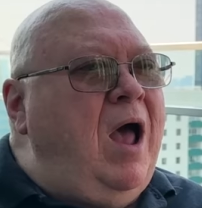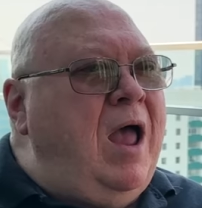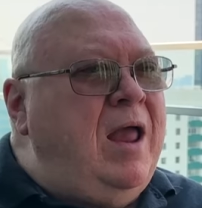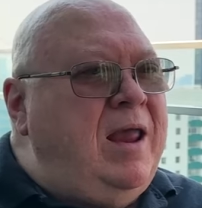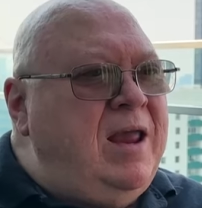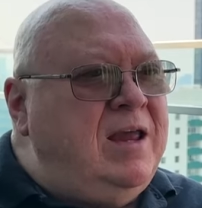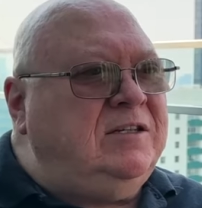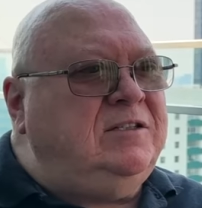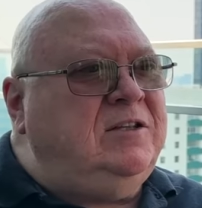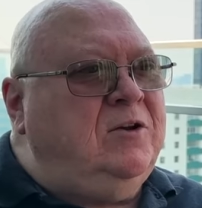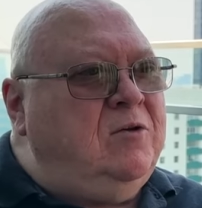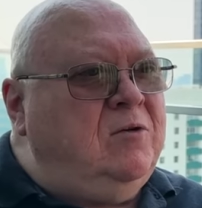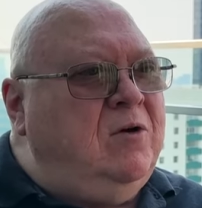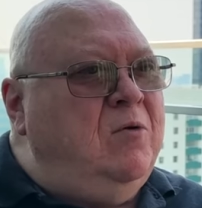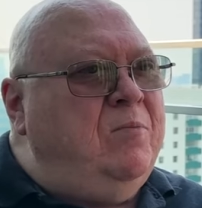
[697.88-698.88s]
I asked the
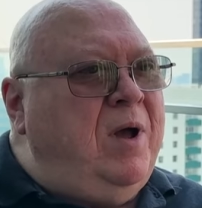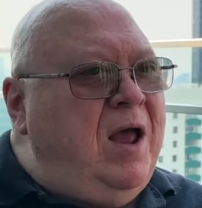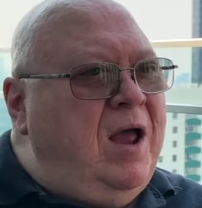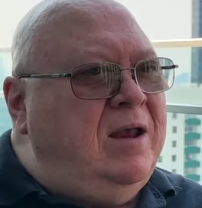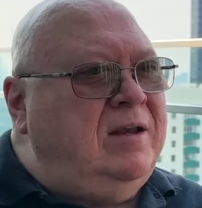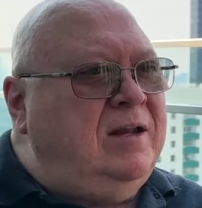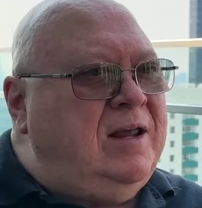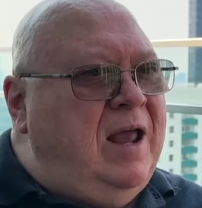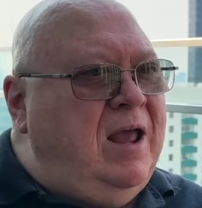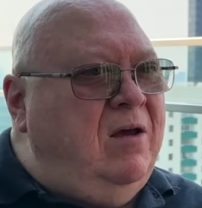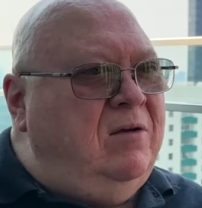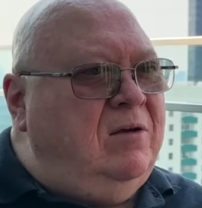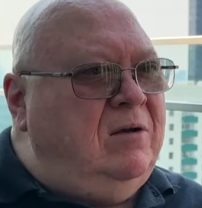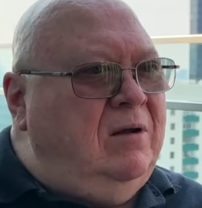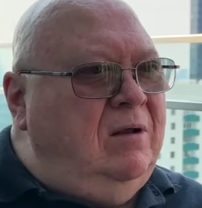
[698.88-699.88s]
girl behind the
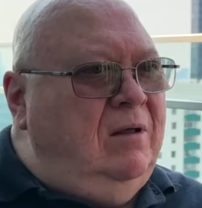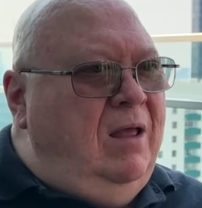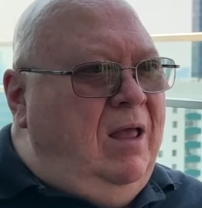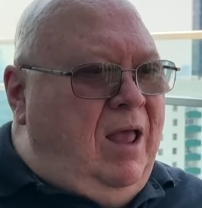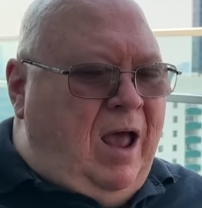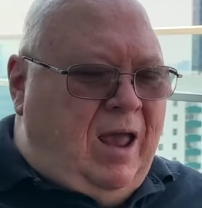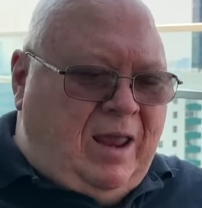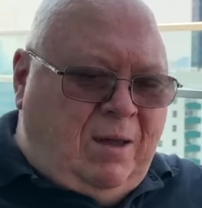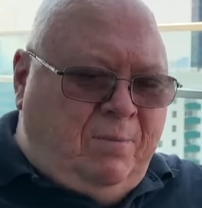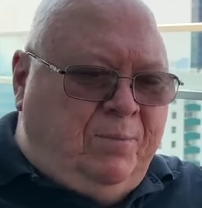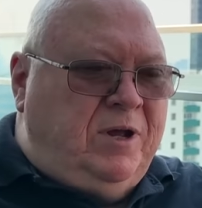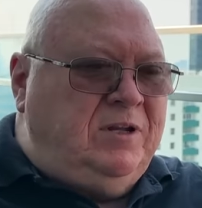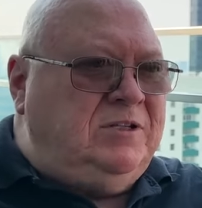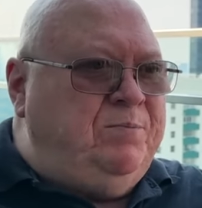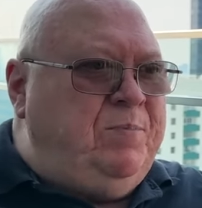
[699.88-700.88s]
counter, I had a
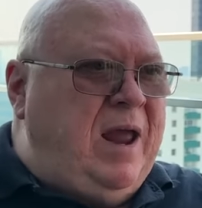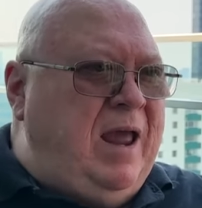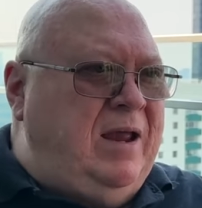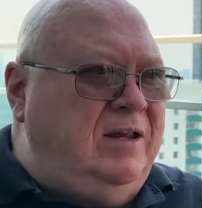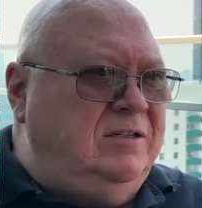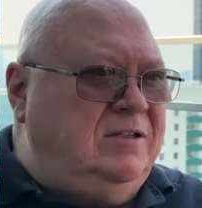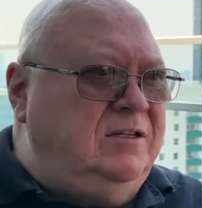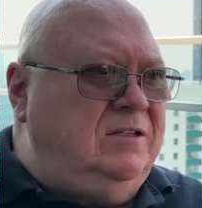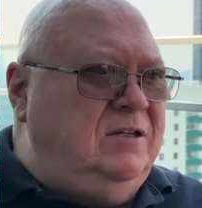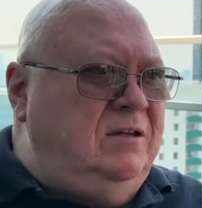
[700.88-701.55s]
bunch of packages,